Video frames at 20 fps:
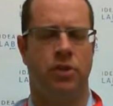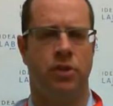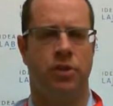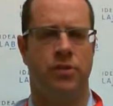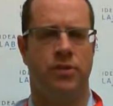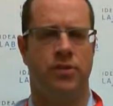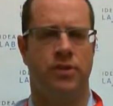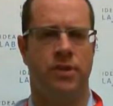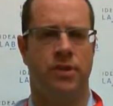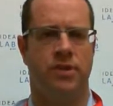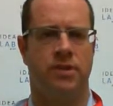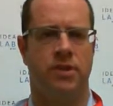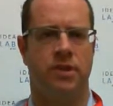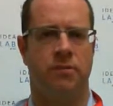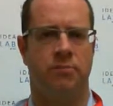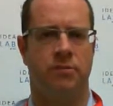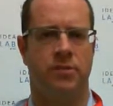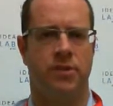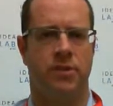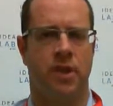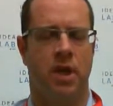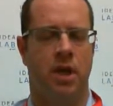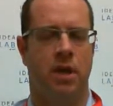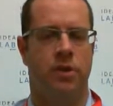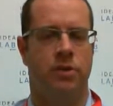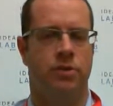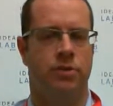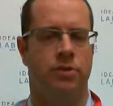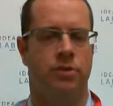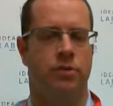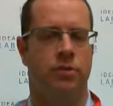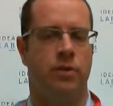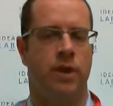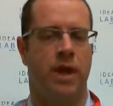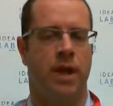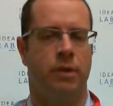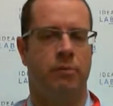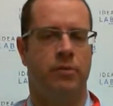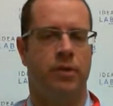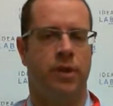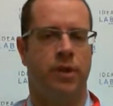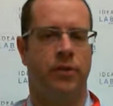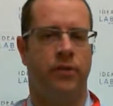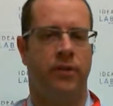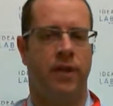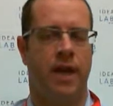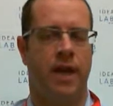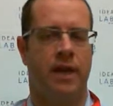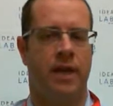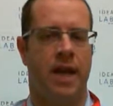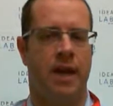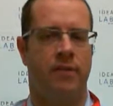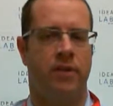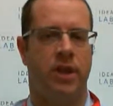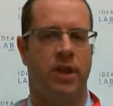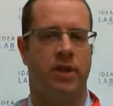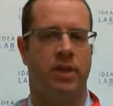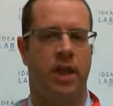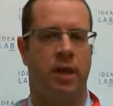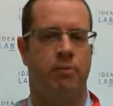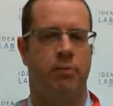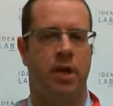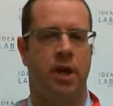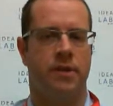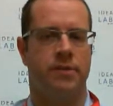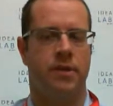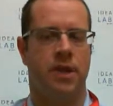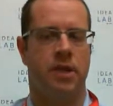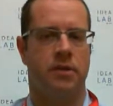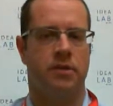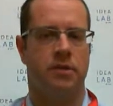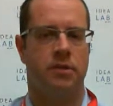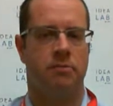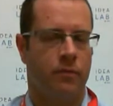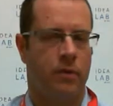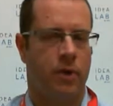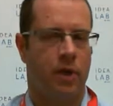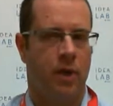knows systems to help us navigate that process.